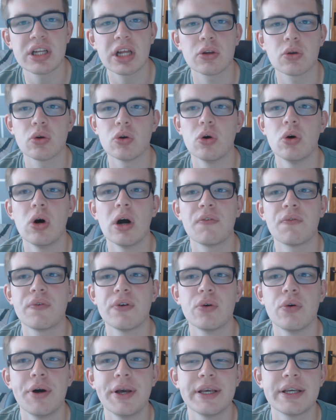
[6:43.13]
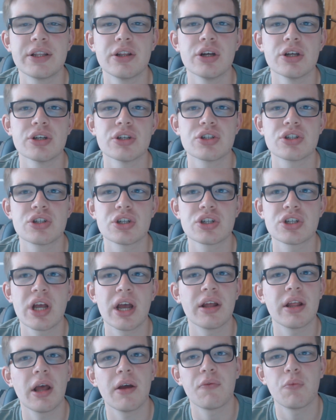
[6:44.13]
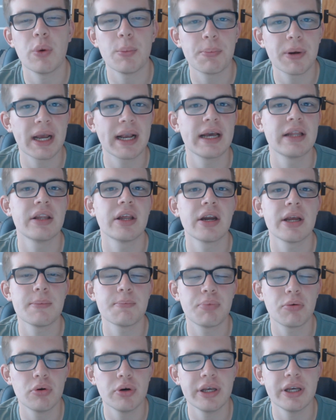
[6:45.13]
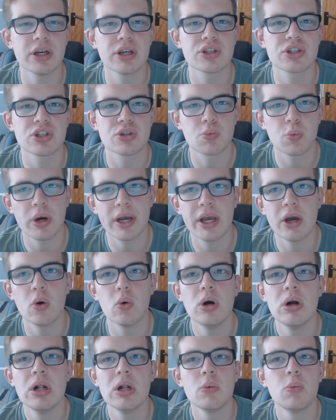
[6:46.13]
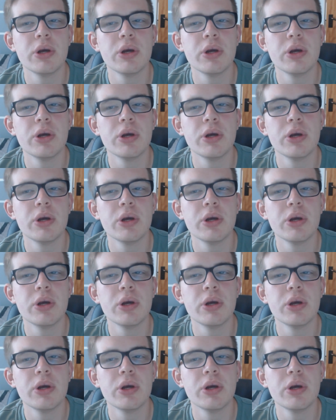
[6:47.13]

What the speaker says: I don't know. I feel like there's just, if we bring in the right players as well,